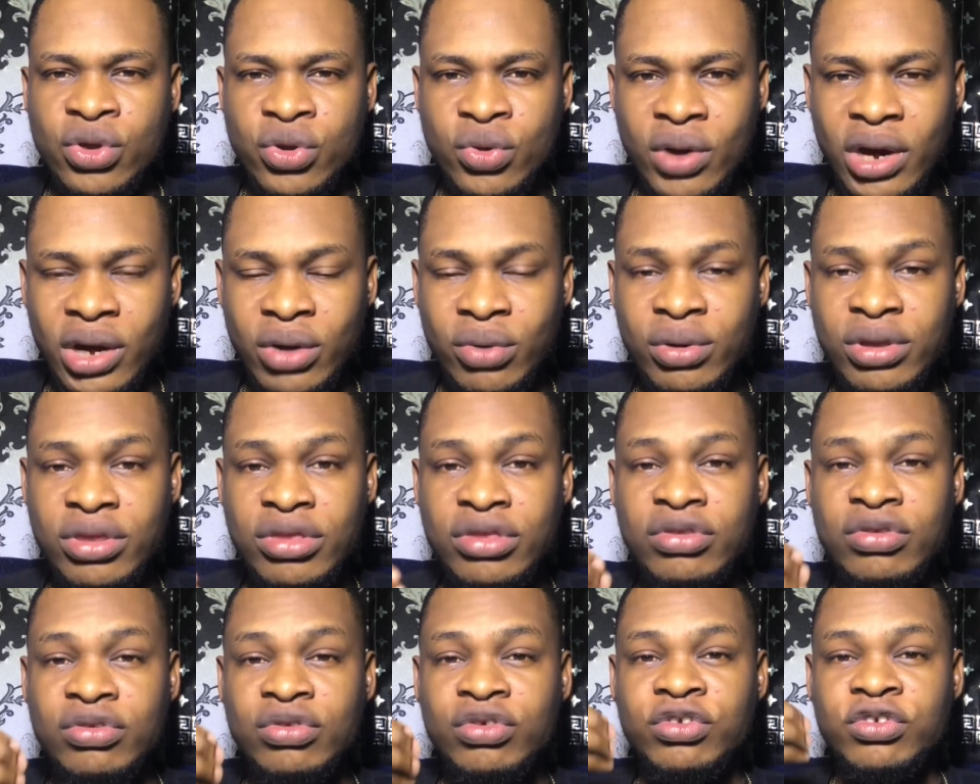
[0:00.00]
you are going
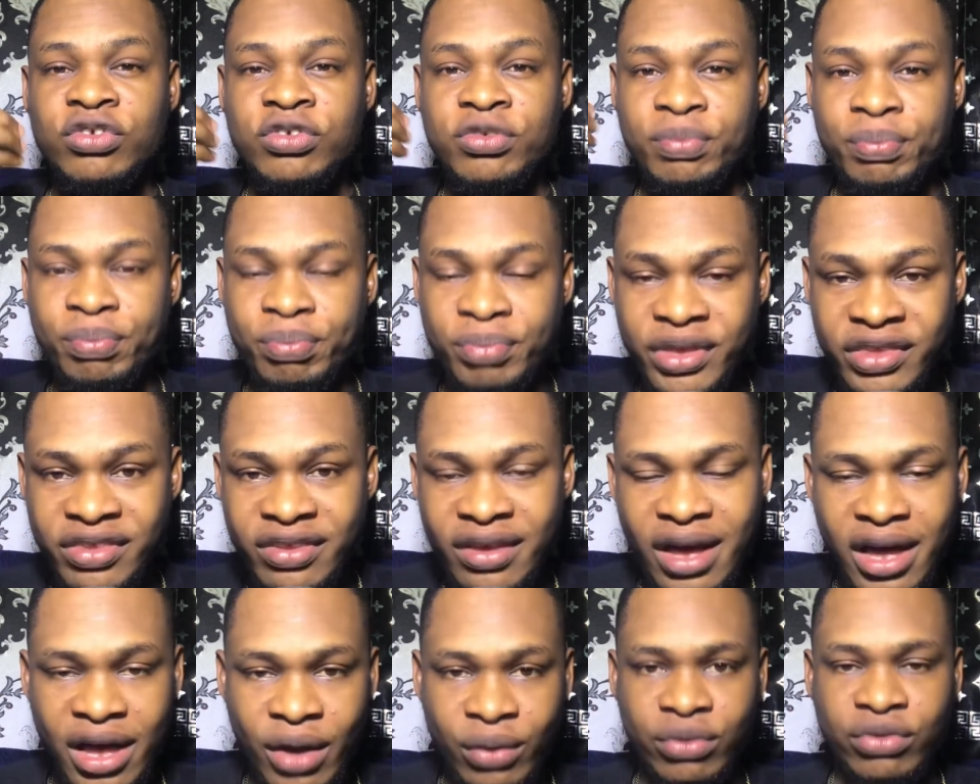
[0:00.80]
to spit
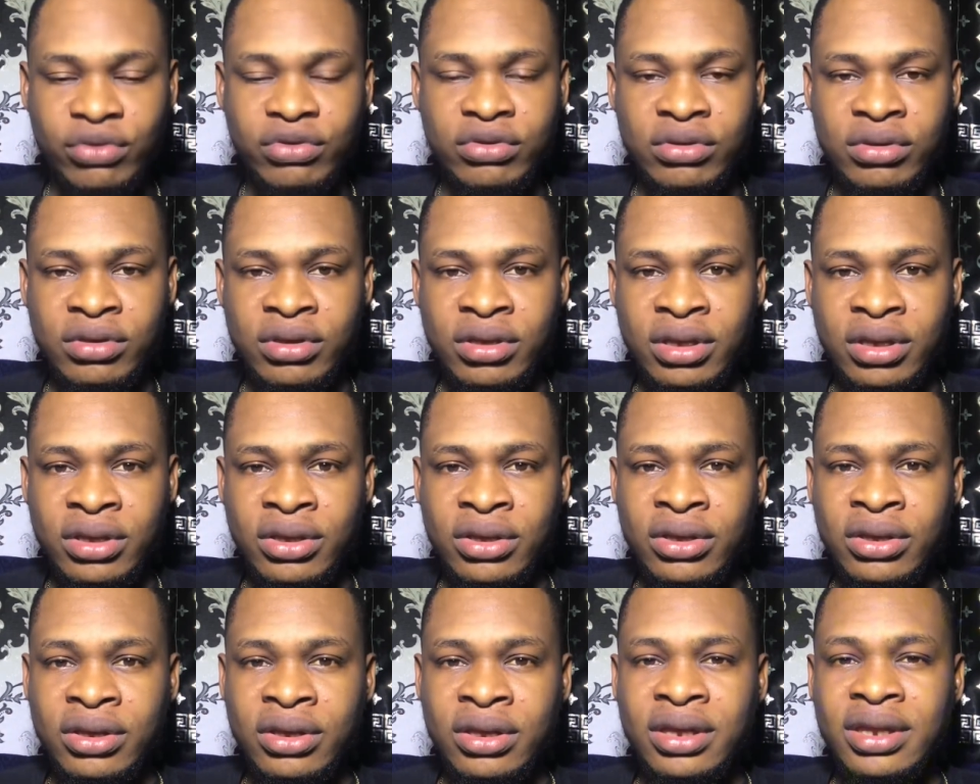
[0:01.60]
out
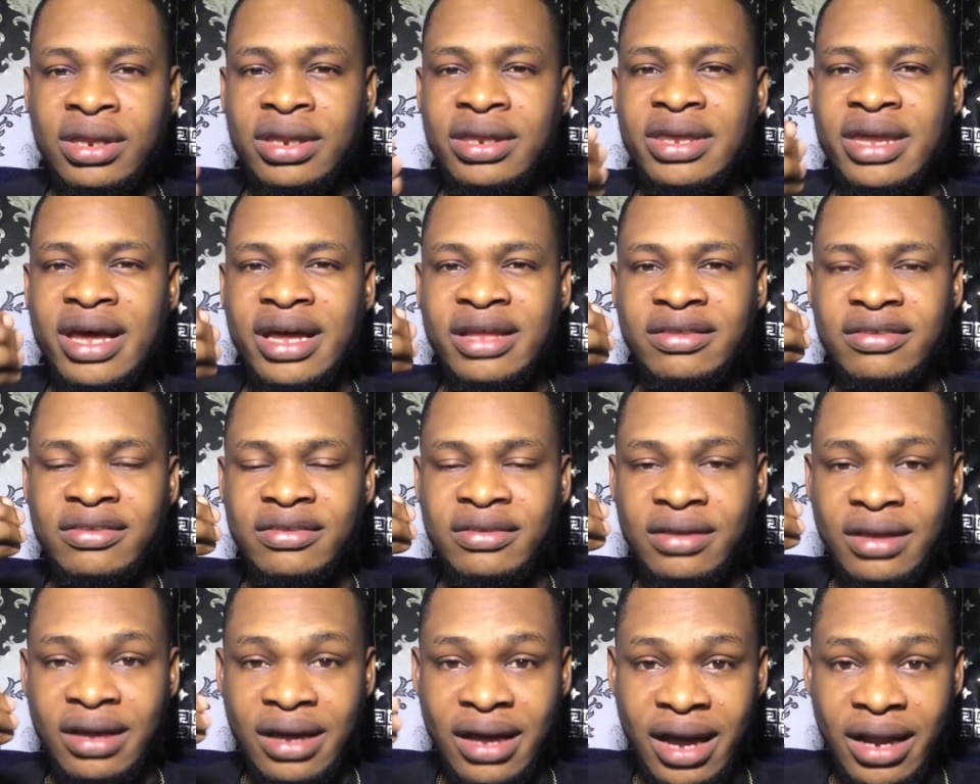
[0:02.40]

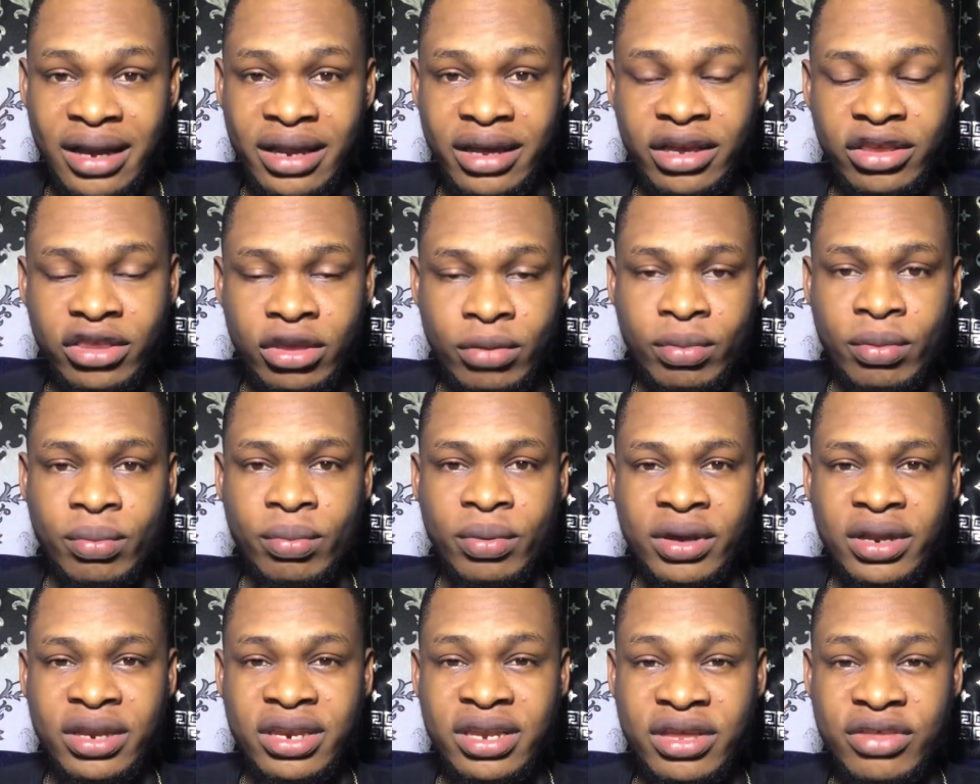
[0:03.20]
that alligator
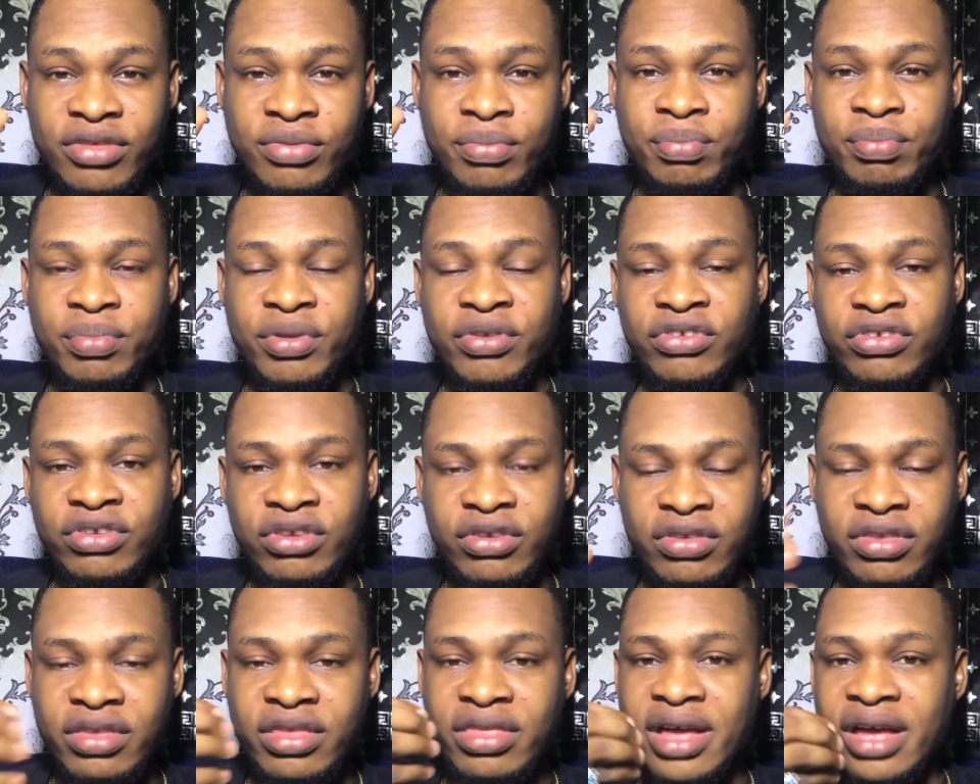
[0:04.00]
pepper, the
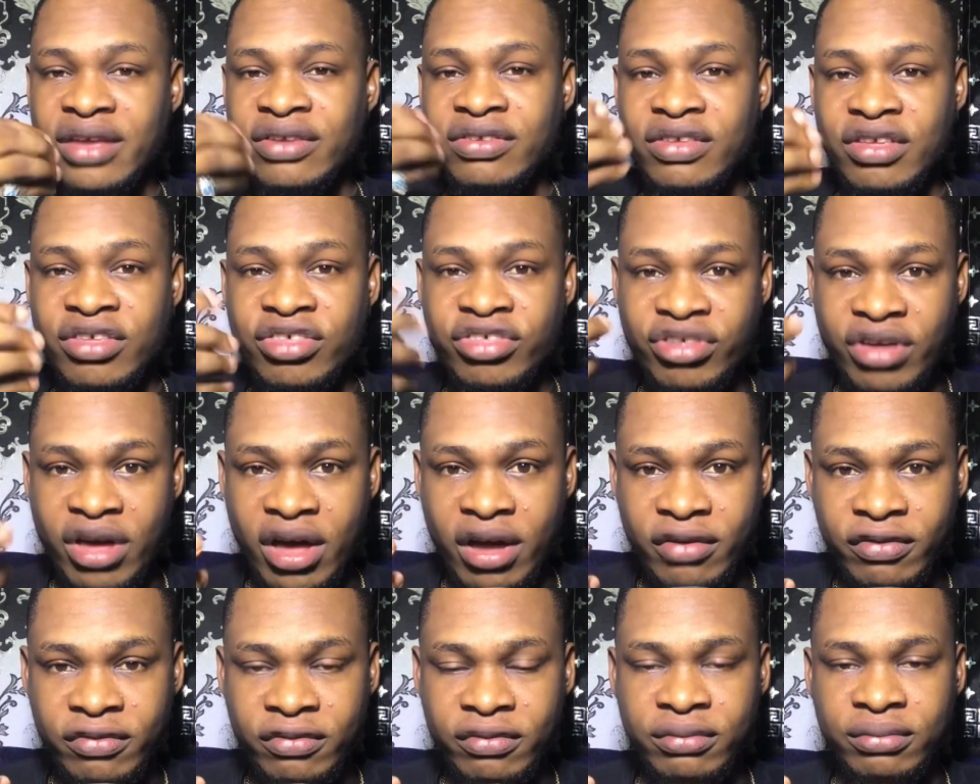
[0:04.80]
pieces, that's the
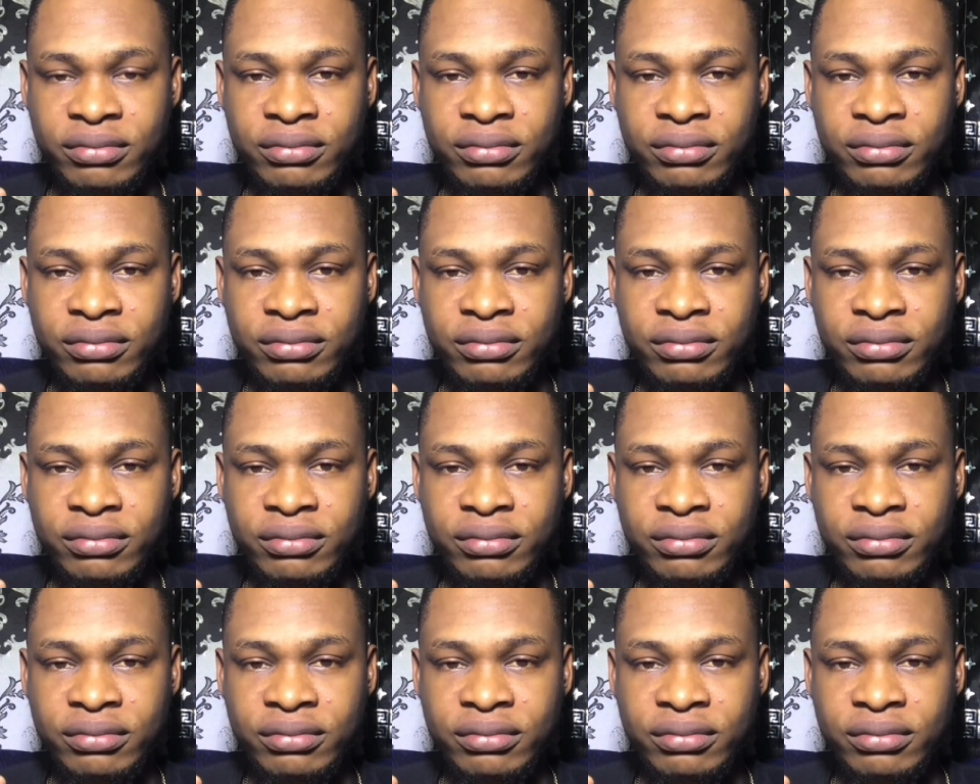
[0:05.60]
chaff,